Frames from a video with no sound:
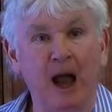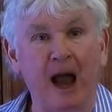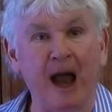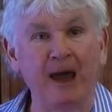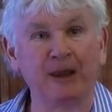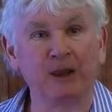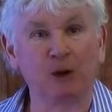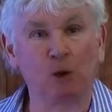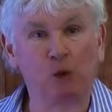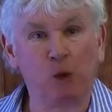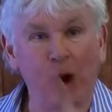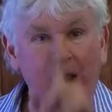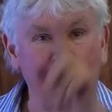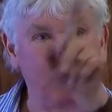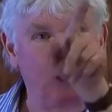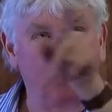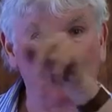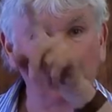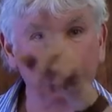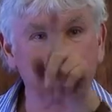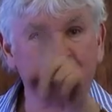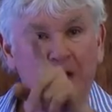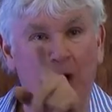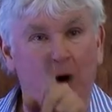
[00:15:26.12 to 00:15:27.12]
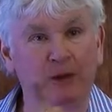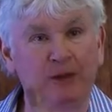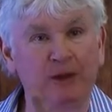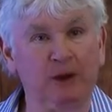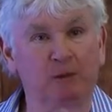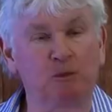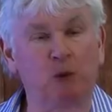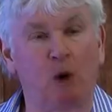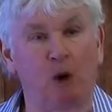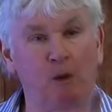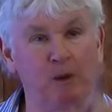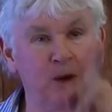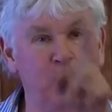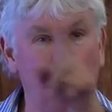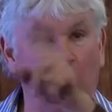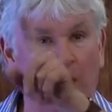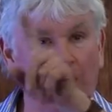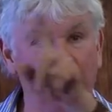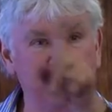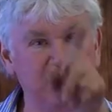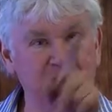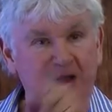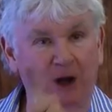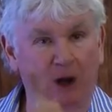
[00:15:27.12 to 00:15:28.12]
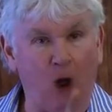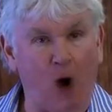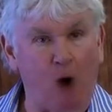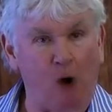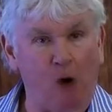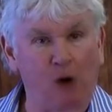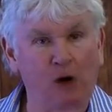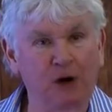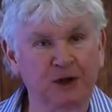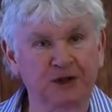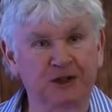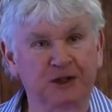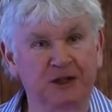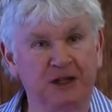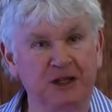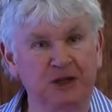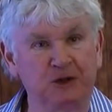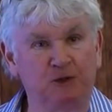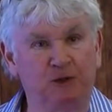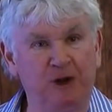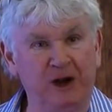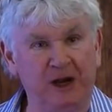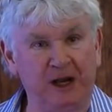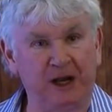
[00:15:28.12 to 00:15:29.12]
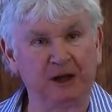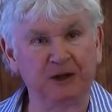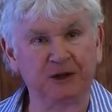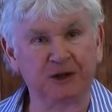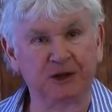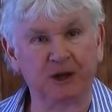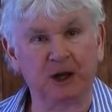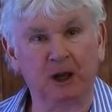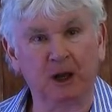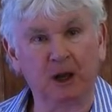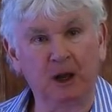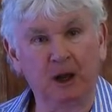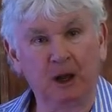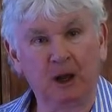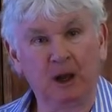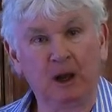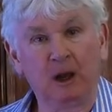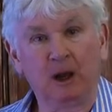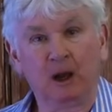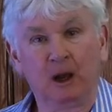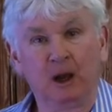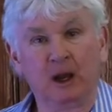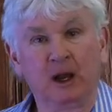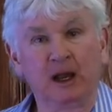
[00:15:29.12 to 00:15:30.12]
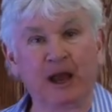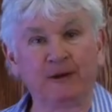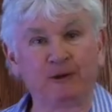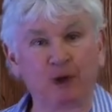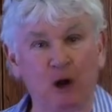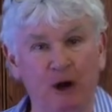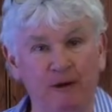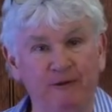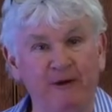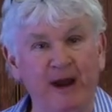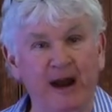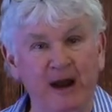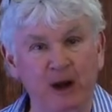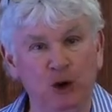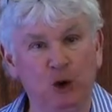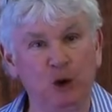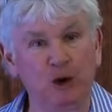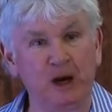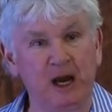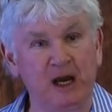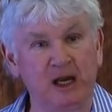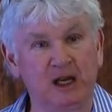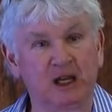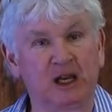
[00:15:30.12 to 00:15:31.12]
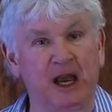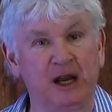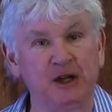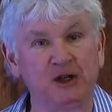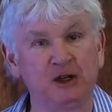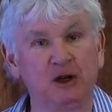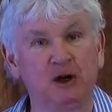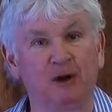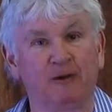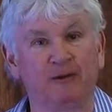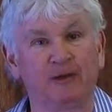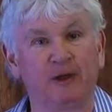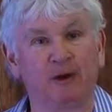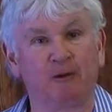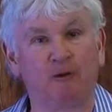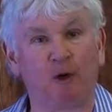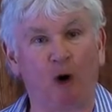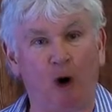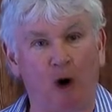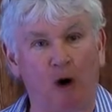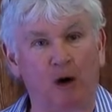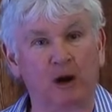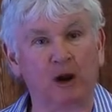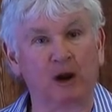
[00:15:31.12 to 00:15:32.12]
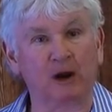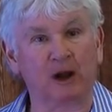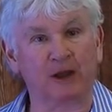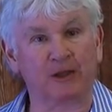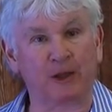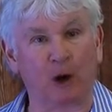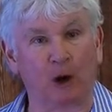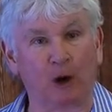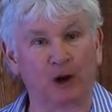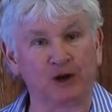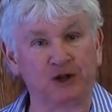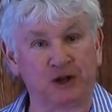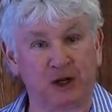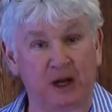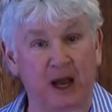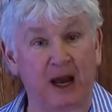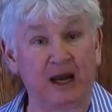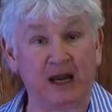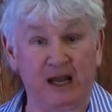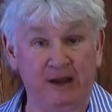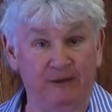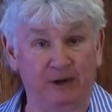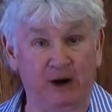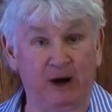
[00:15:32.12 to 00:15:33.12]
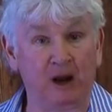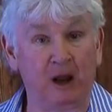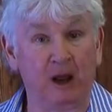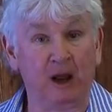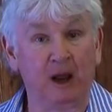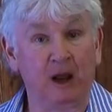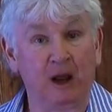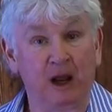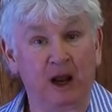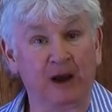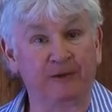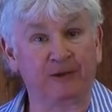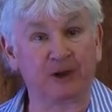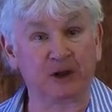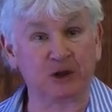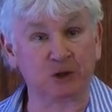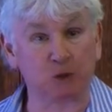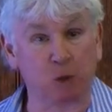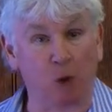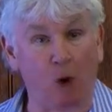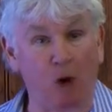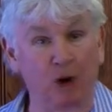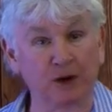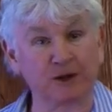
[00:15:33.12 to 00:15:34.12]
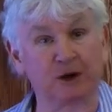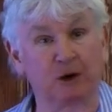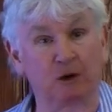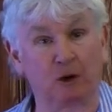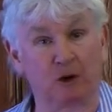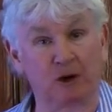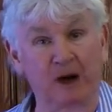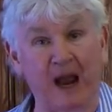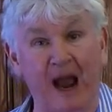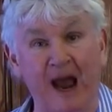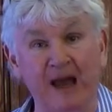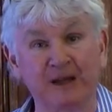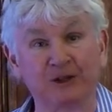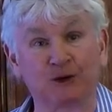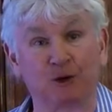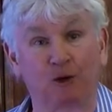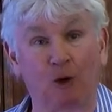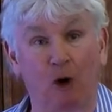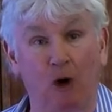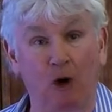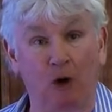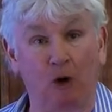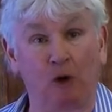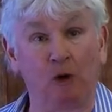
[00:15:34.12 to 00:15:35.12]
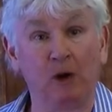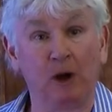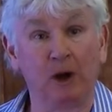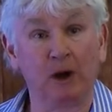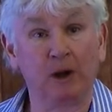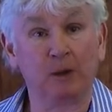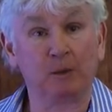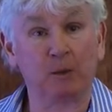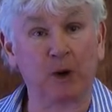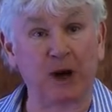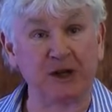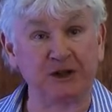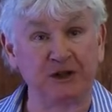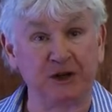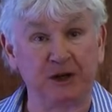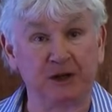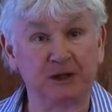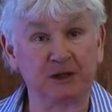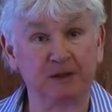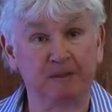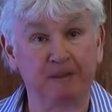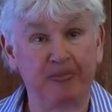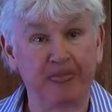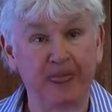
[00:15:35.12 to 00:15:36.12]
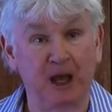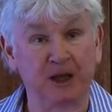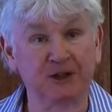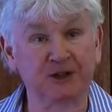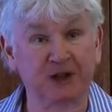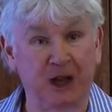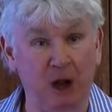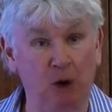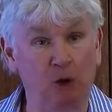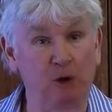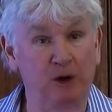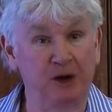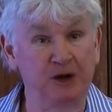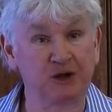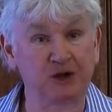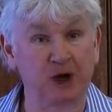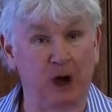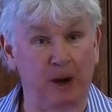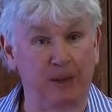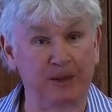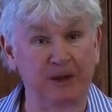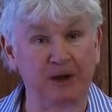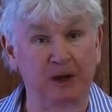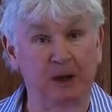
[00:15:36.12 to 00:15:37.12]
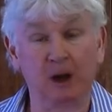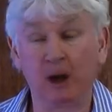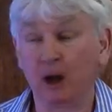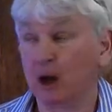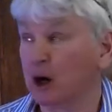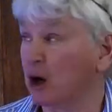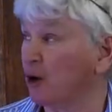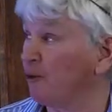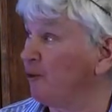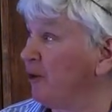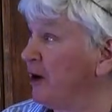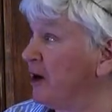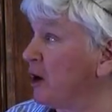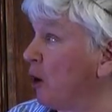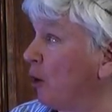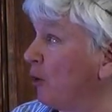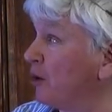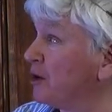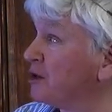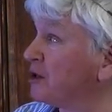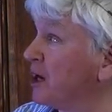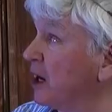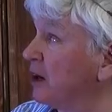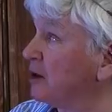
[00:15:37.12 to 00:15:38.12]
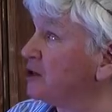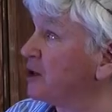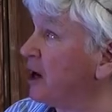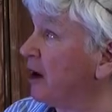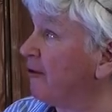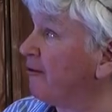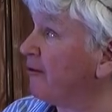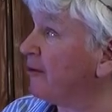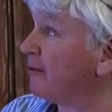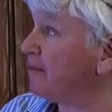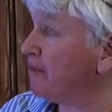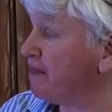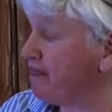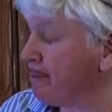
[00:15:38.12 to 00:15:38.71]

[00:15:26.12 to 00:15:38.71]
and the wiggles on the, what we call these logs, these readings, give you a very good indication of the rock lithology, and even if there's water or gas or oil present, a skilled interpreter can read all this kind of stuff.